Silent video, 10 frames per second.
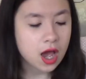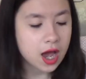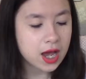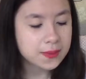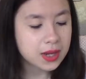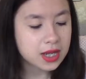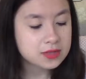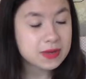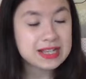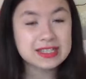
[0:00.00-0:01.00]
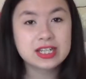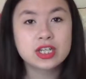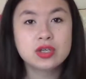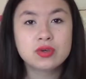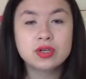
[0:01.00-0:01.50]
And basically
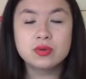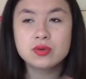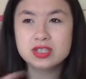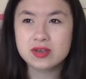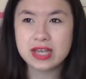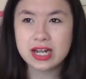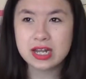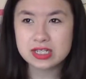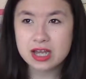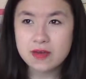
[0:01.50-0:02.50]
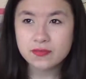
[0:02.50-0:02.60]
you can also get it,